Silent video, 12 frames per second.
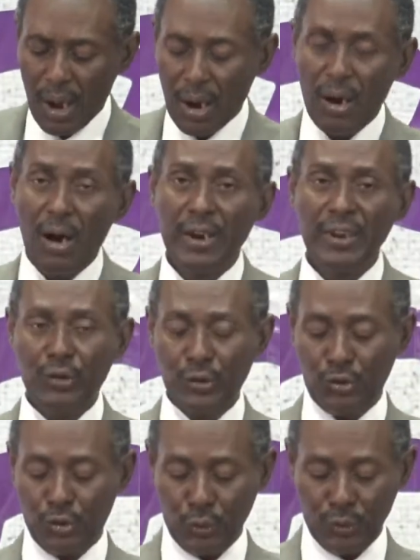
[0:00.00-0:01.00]
According to
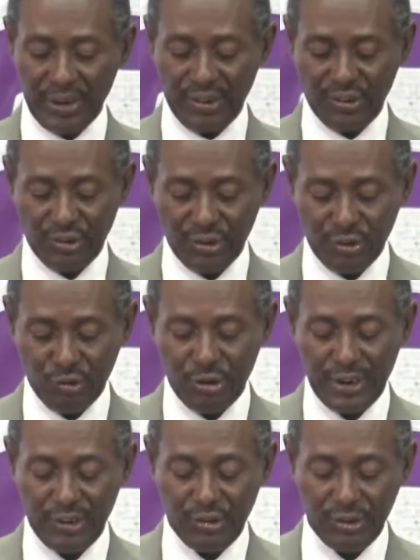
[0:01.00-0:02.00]
Jewish
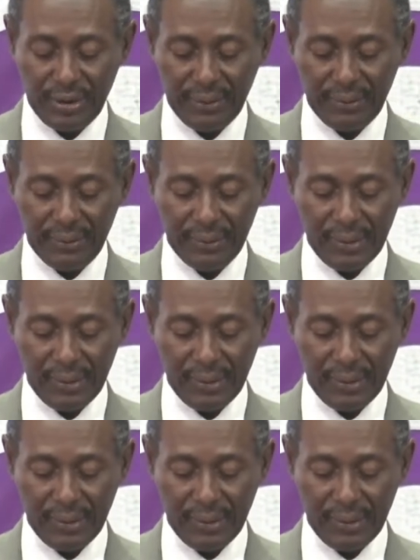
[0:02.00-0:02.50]
tradition,